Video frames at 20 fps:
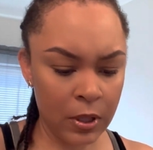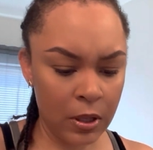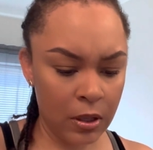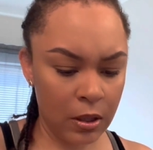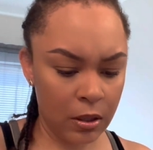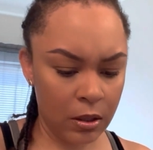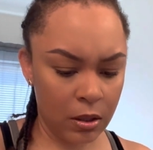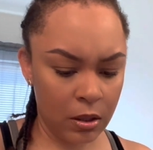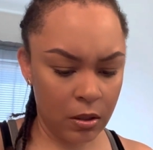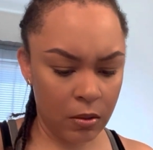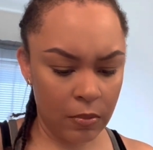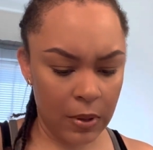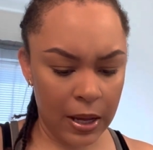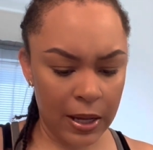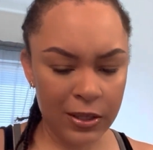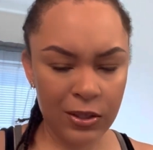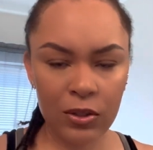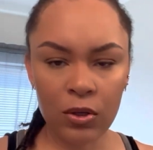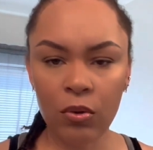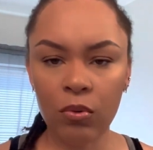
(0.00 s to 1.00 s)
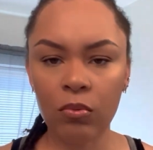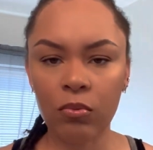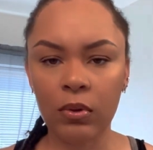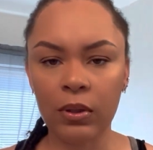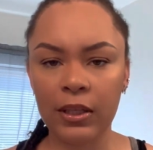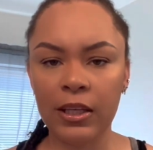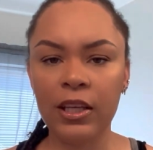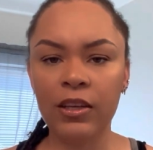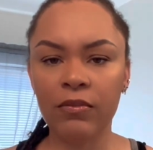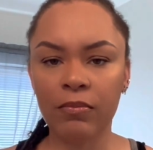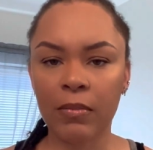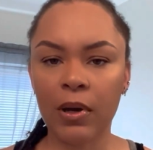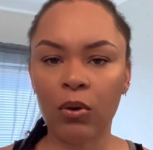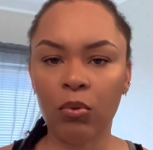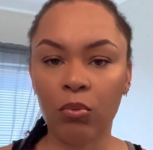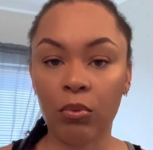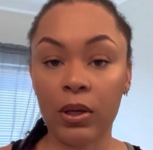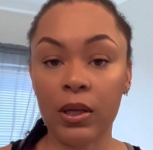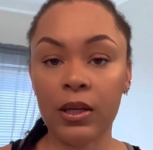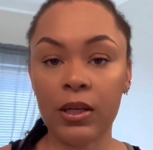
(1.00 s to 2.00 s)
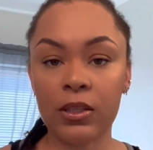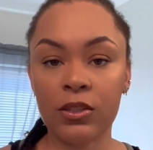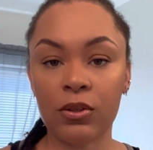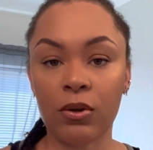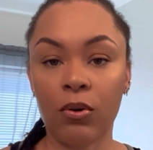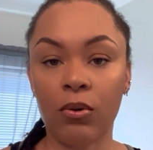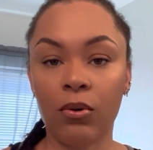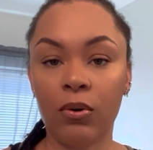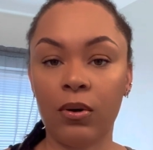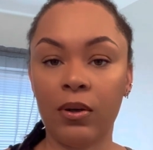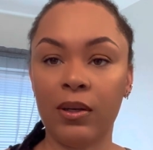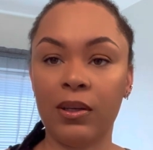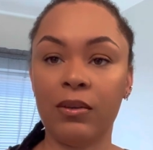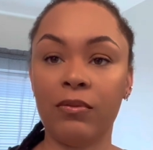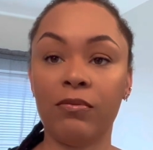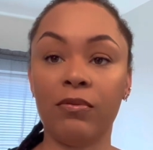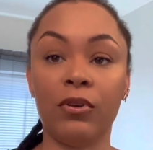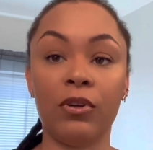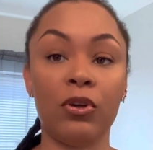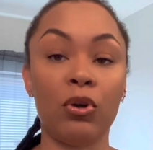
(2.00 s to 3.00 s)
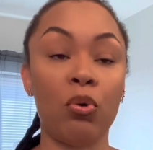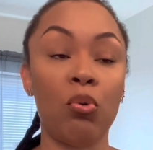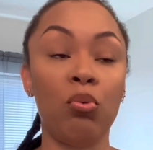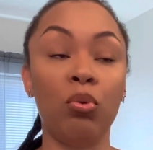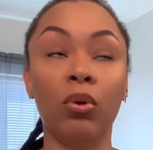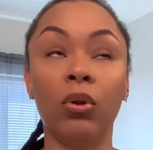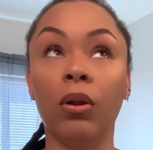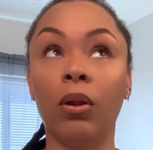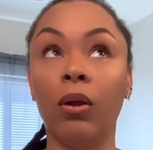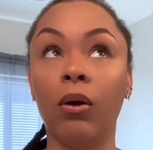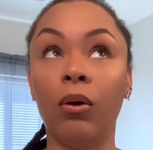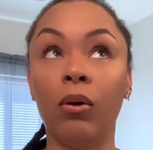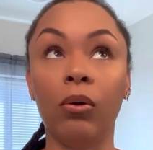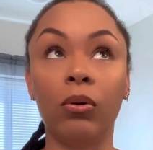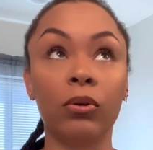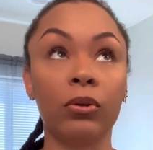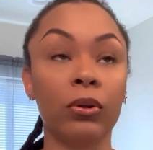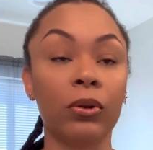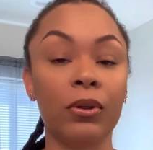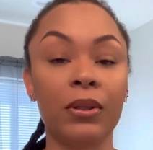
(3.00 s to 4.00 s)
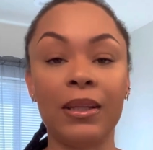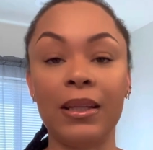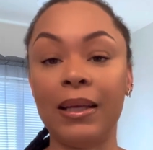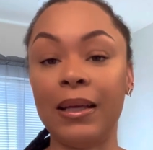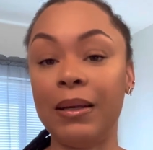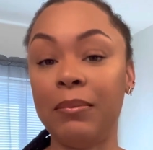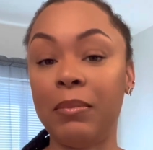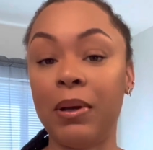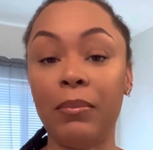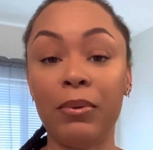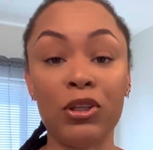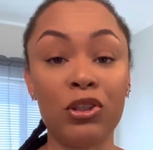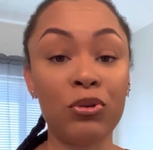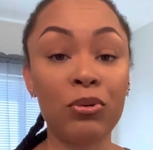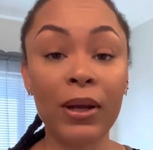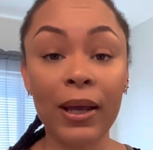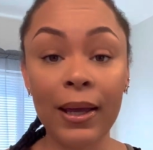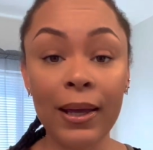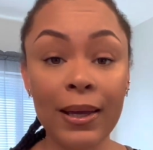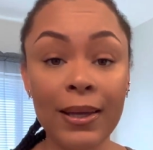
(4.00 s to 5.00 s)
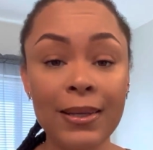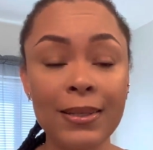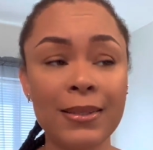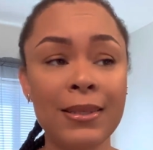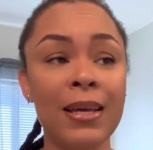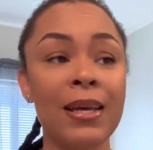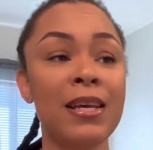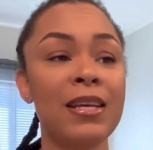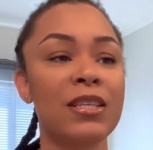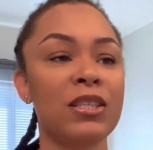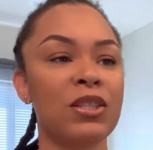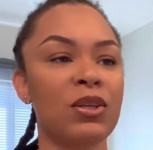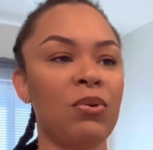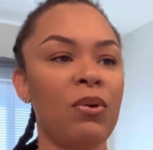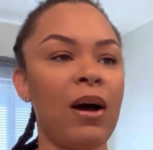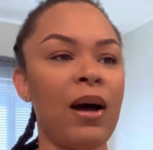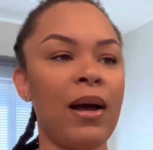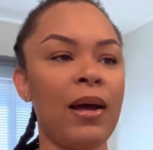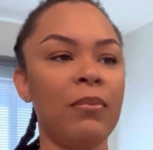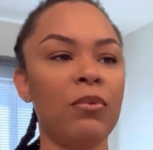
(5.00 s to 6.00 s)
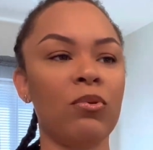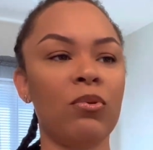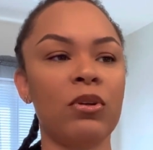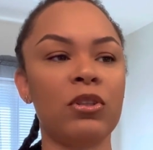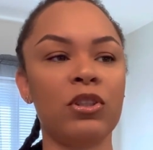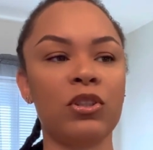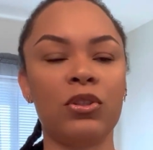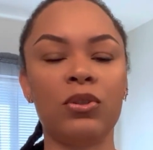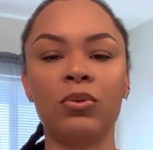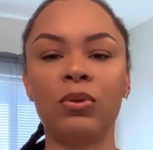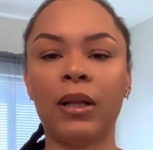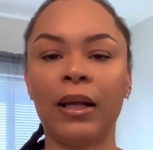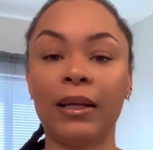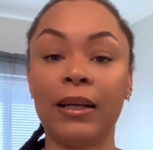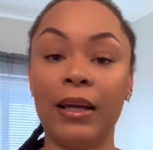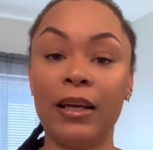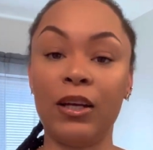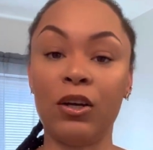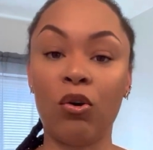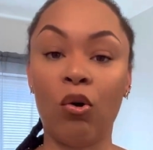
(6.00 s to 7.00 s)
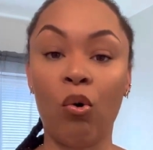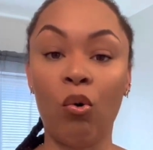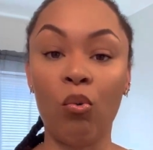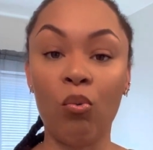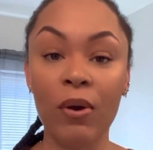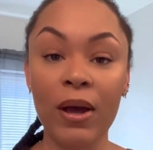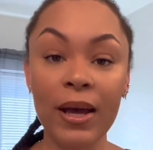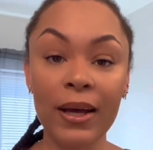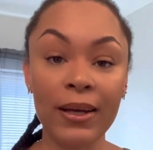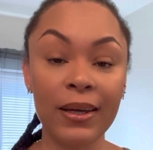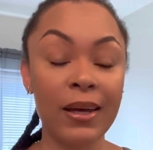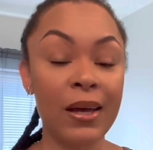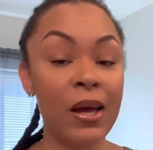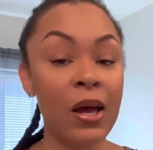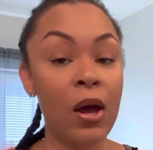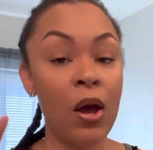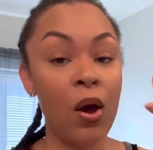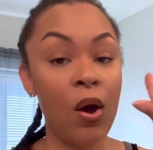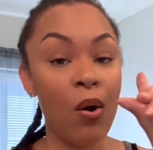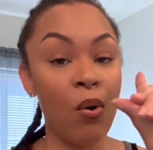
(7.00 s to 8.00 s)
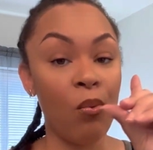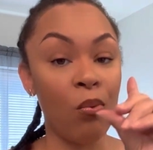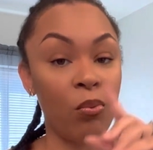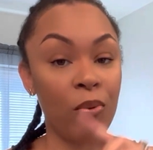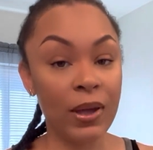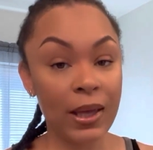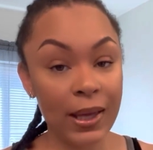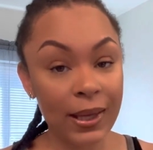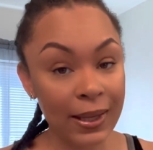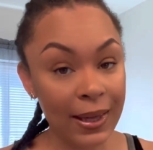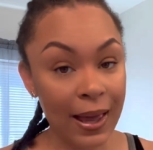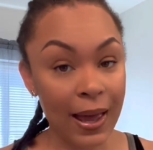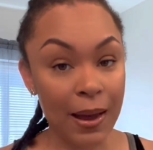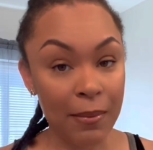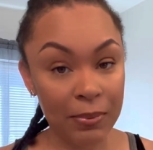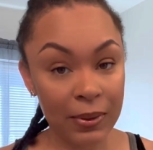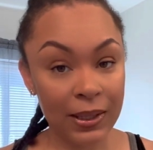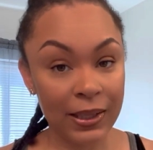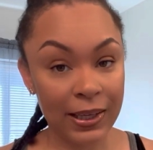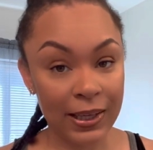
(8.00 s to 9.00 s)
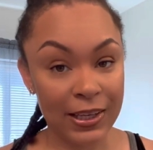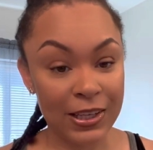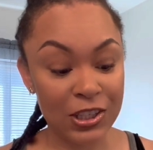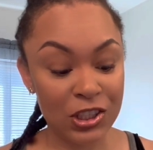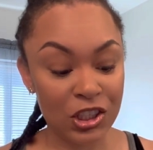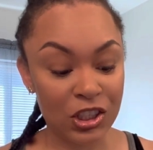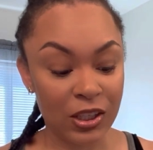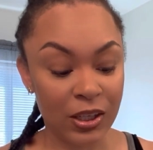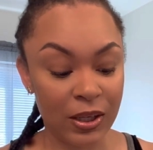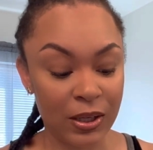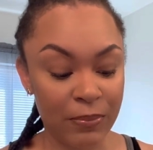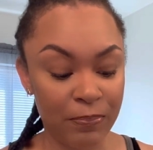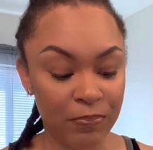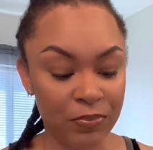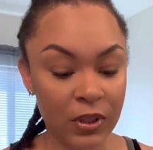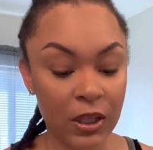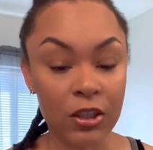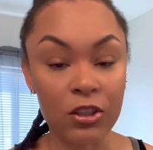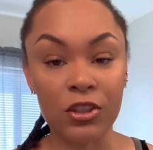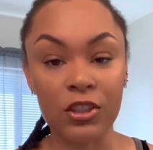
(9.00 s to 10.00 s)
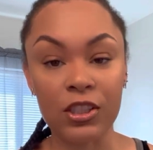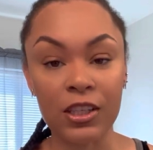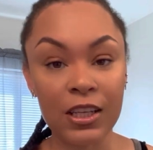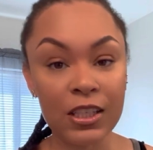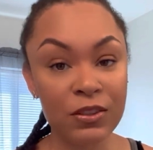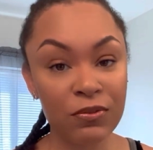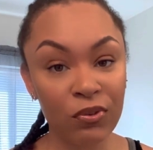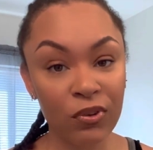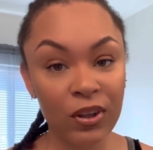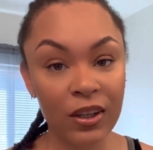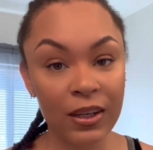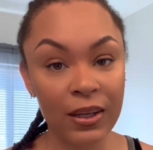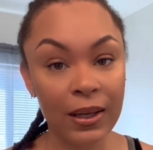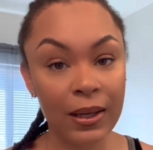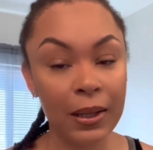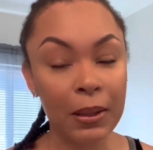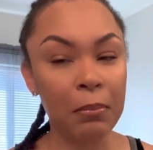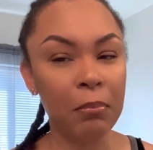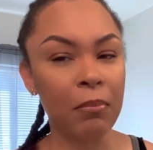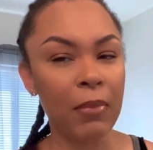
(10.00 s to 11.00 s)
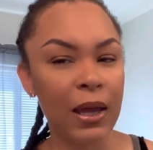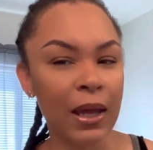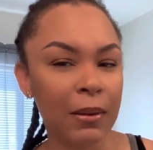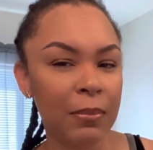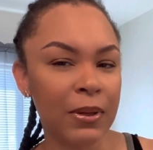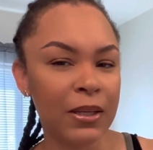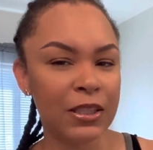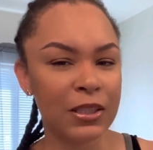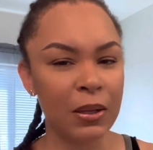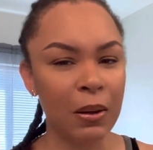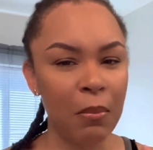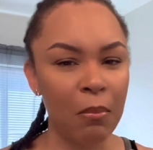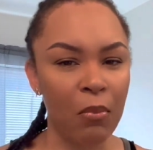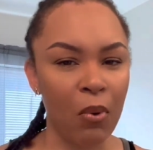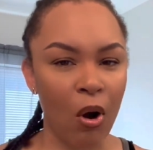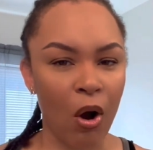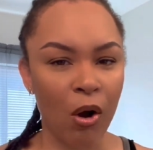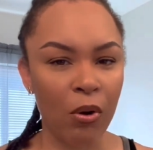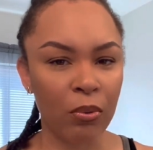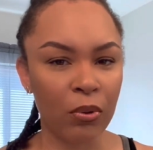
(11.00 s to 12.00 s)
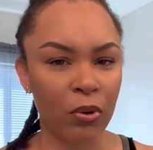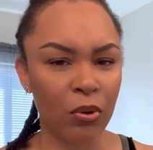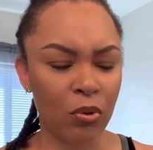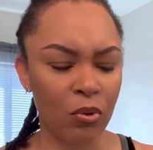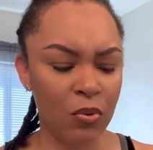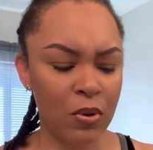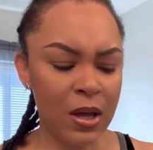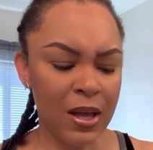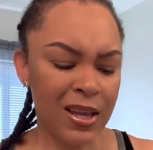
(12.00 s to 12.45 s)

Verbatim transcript: Um, I don't leave my wigs on for no longer than maybe two days. So I'm going to do like a quick wig application just for the day, maybe tomorrow.